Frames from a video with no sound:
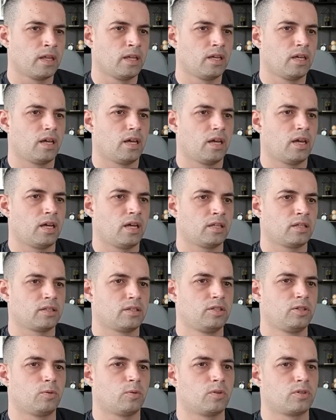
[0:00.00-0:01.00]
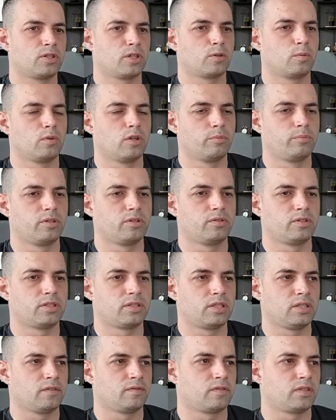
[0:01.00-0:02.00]
and the order will be
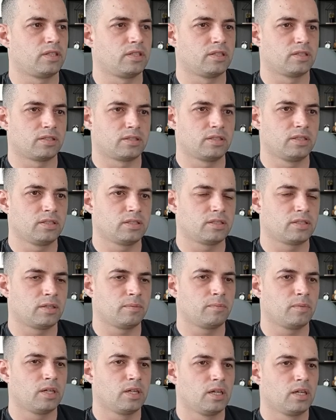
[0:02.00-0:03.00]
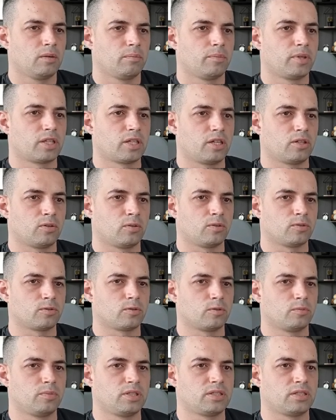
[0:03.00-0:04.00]
received in the system, but can also
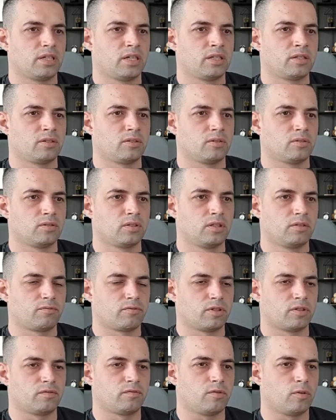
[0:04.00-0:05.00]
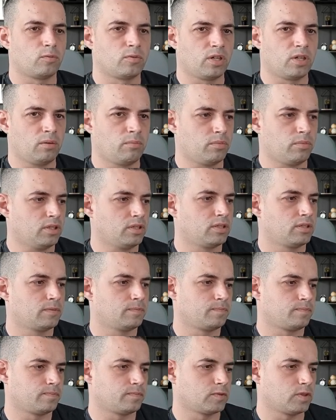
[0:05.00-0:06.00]
be sent on different phone numbers.
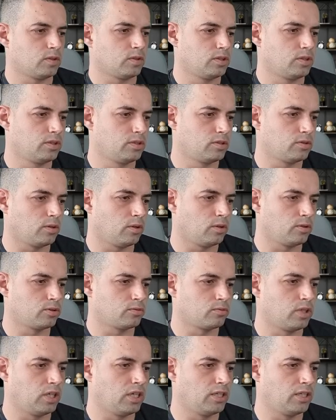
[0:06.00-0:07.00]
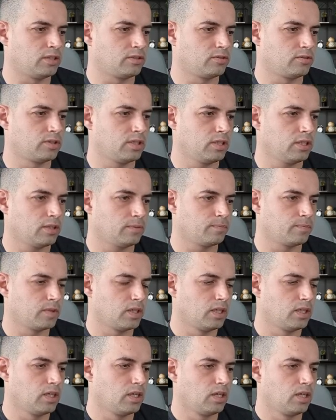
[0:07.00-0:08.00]
This is also really interesting.
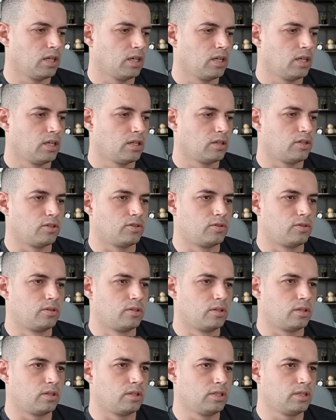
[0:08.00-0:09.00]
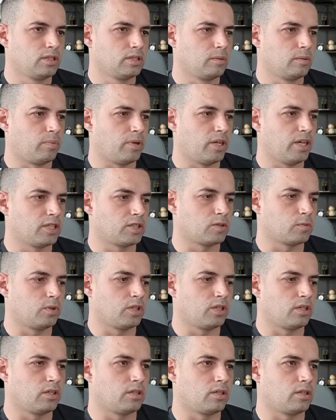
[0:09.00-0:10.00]
This is the place
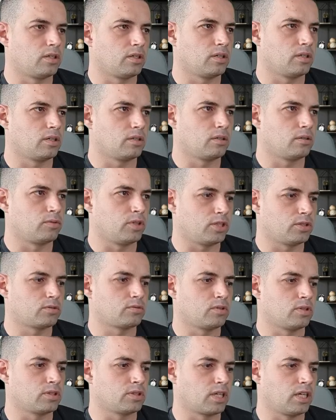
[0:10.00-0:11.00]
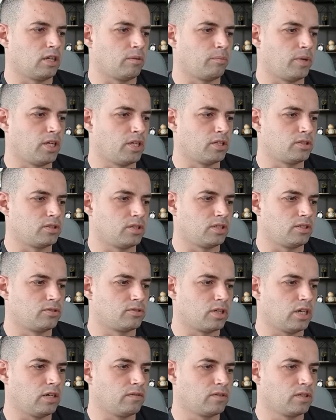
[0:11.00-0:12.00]
where restaurants can manage their
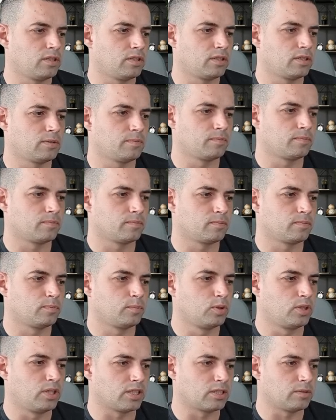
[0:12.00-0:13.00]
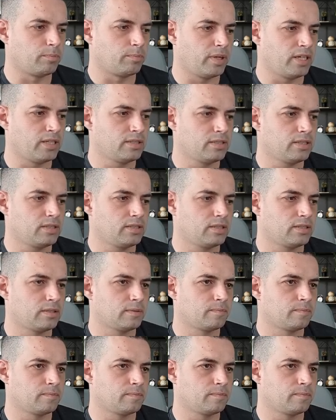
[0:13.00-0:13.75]
drivers, put expenses,